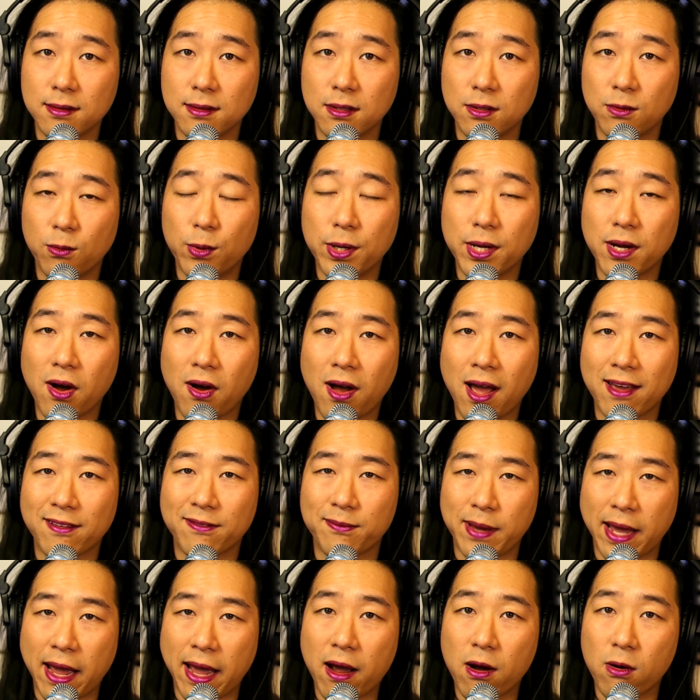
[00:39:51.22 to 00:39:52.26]
We all have
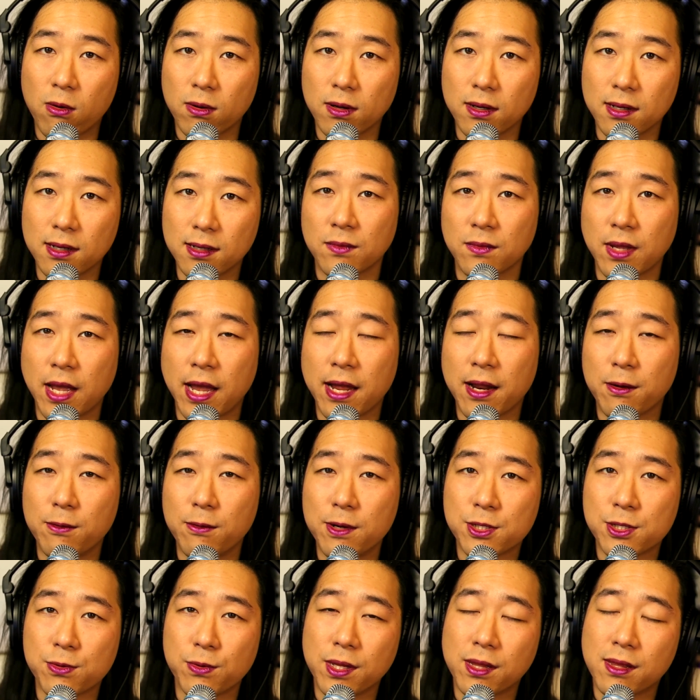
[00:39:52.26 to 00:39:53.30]
power. And I
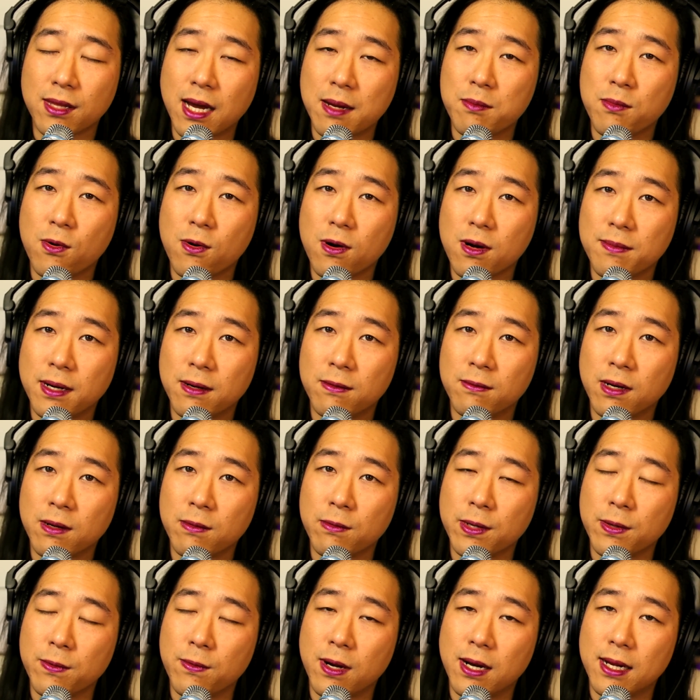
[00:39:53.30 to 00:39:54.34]
wish we thought more about what
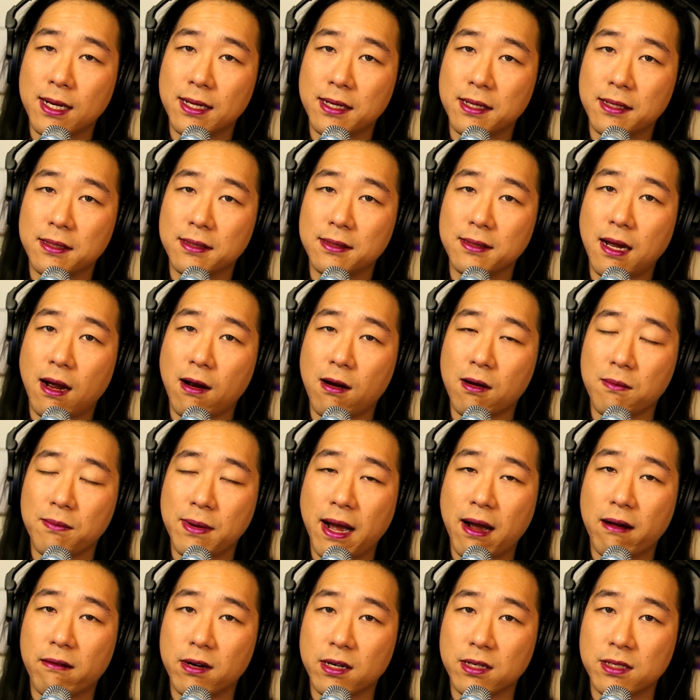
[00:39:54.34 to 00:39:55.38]
we wanted our
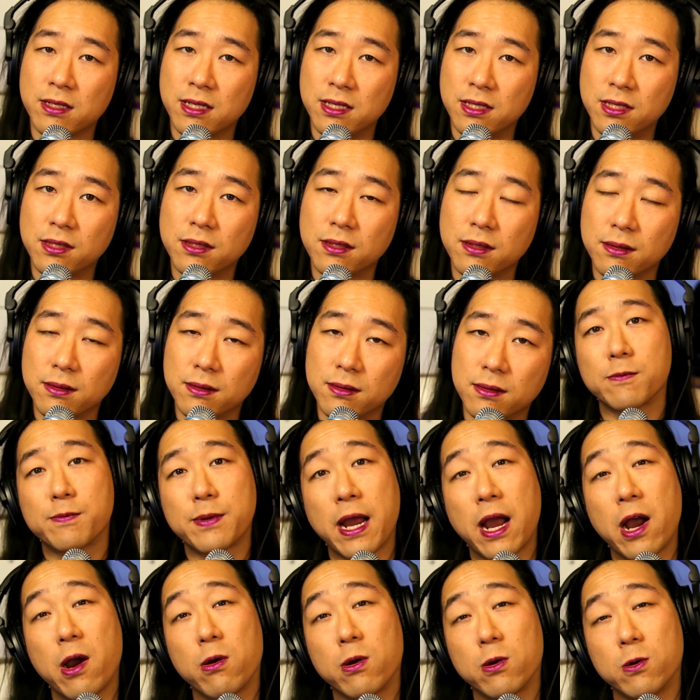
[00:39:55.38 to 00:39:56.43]
power to do,
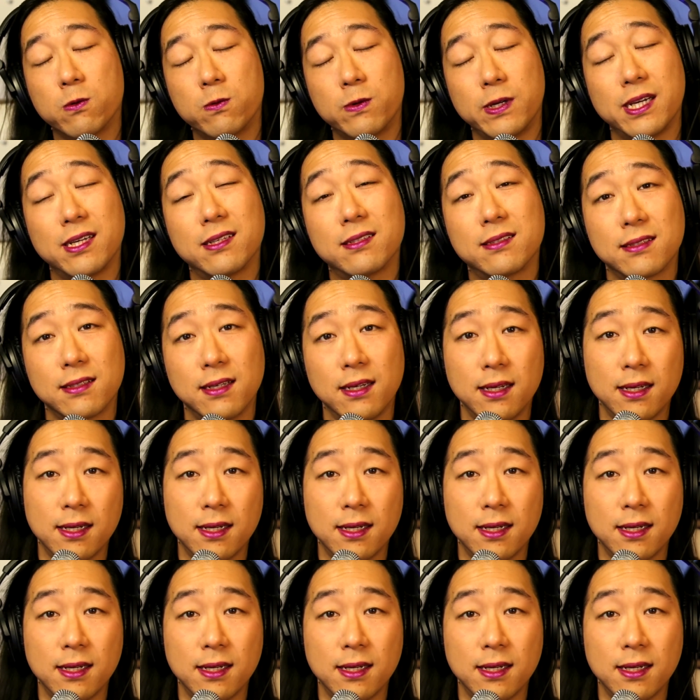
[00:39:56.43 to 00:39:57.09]
power with.